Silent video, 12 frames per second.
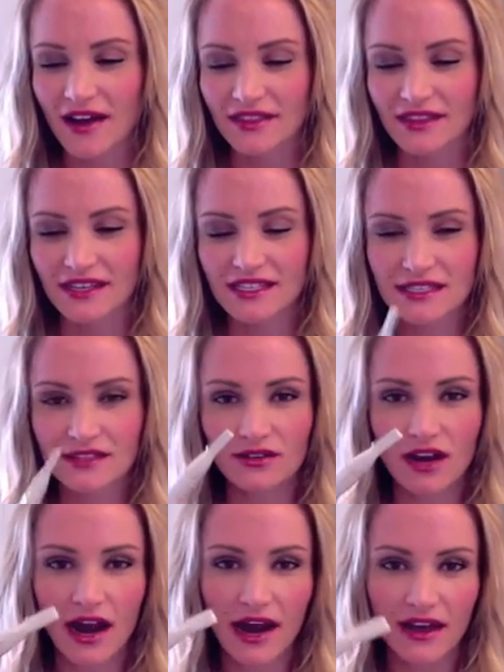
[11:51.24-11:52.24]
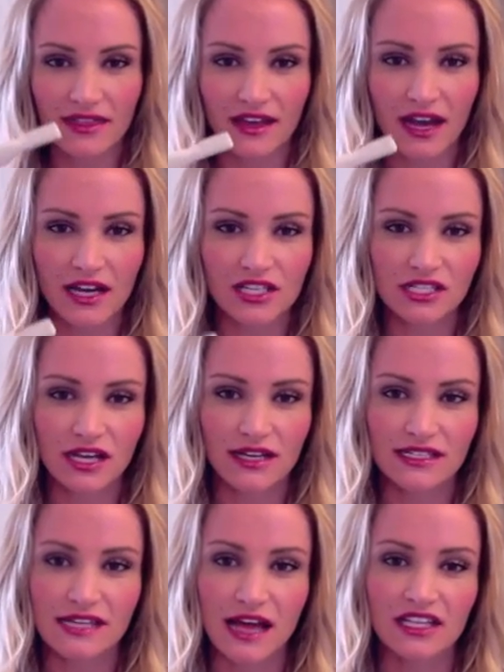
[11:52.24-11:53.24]
This little guy, I think I just got
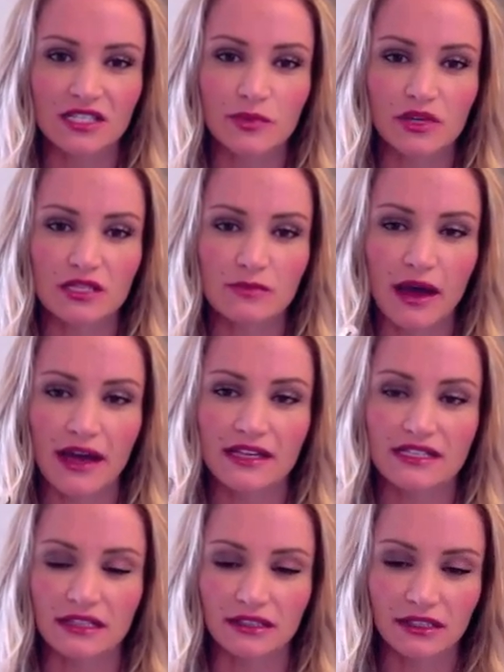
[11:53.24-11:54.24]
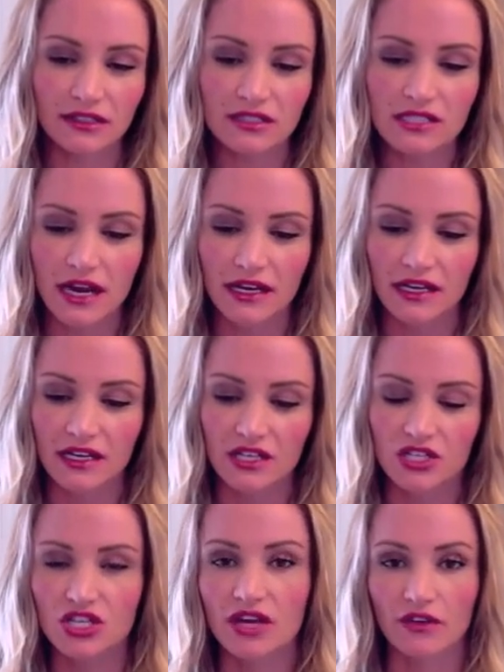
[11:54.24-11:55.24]
at Sally's Beauty Supply. It's a little tiny
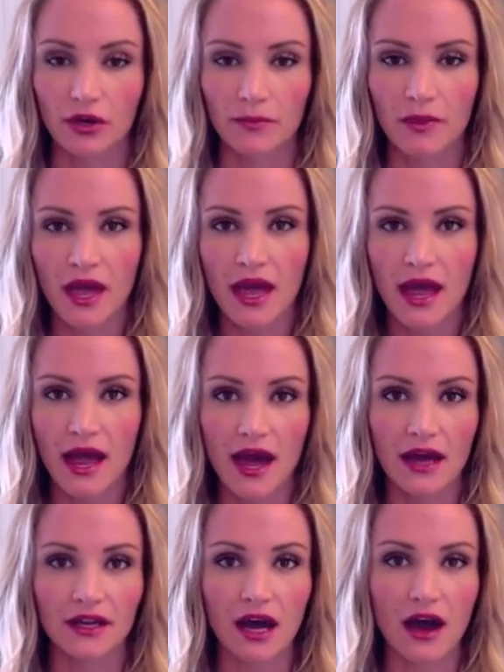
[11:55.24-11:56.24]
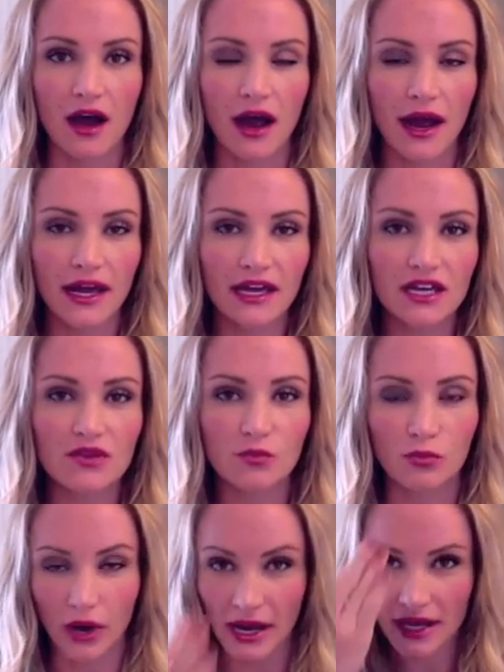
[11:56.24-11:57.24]
shaver. And I
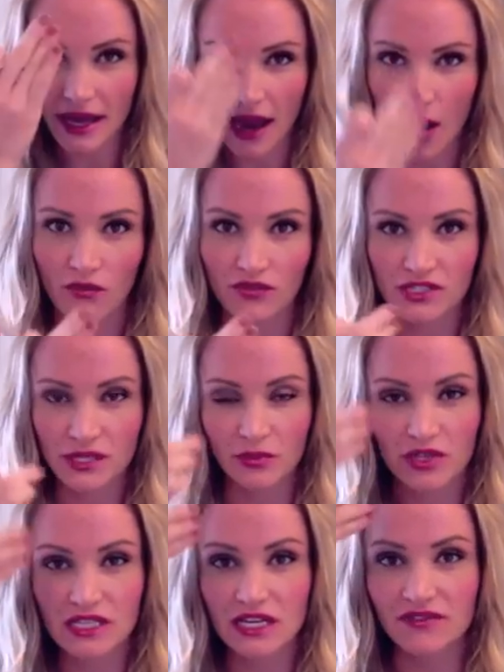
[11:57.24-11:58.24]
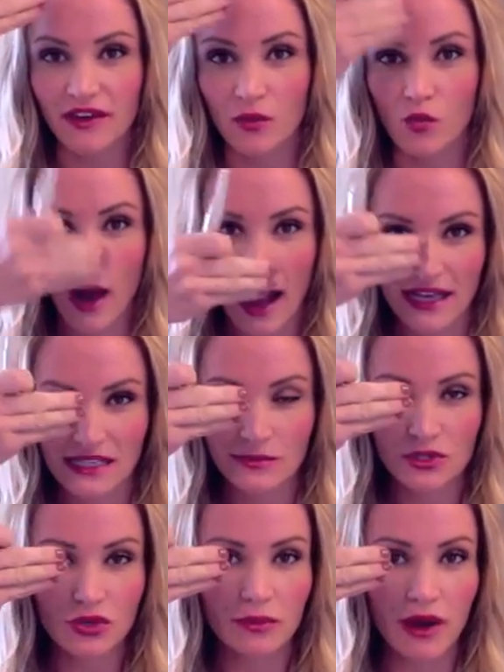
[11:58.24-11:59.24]
break out for some reason if I wax in
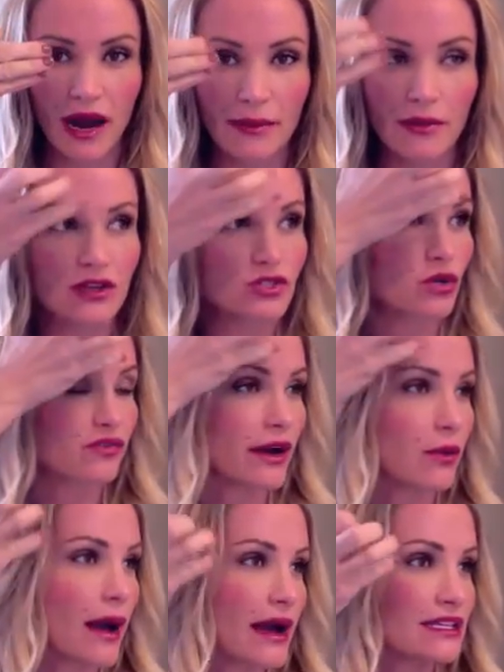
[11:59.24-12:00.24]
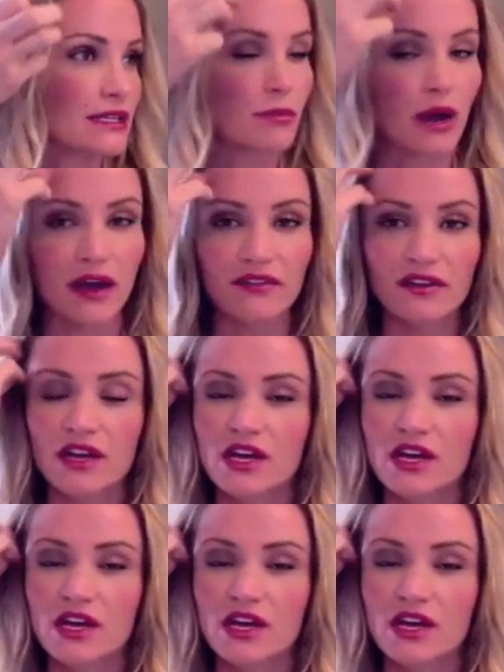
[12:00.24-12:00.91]
between my eyebrows or if I wax above.